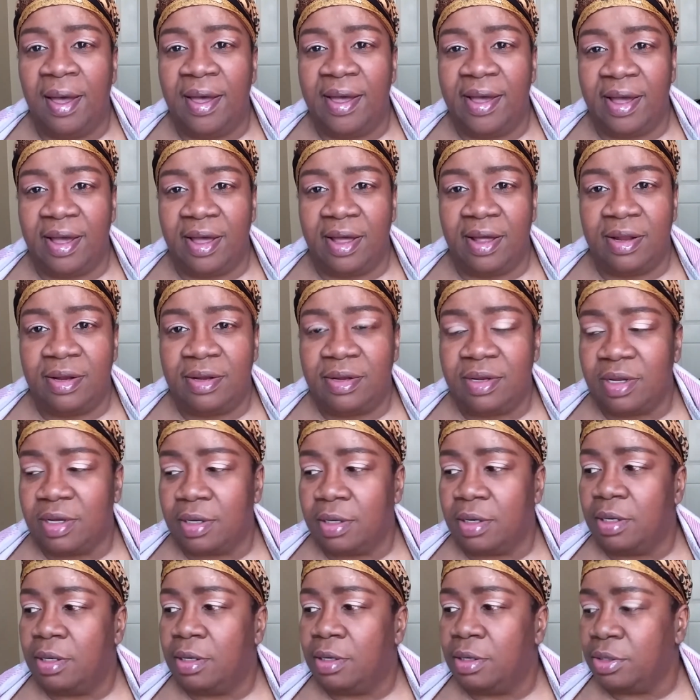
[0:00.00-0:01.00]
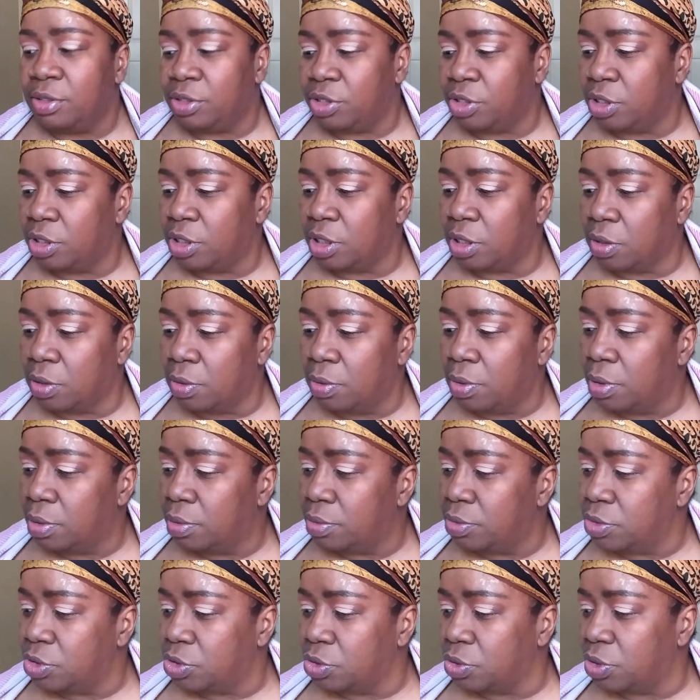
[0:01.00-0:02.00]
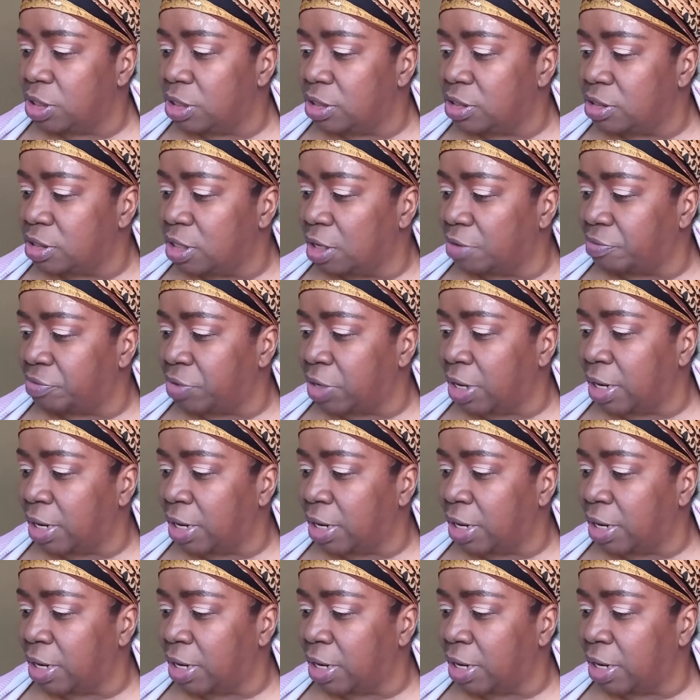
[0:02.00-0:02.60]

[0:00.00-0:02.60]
and, you know, doing stuff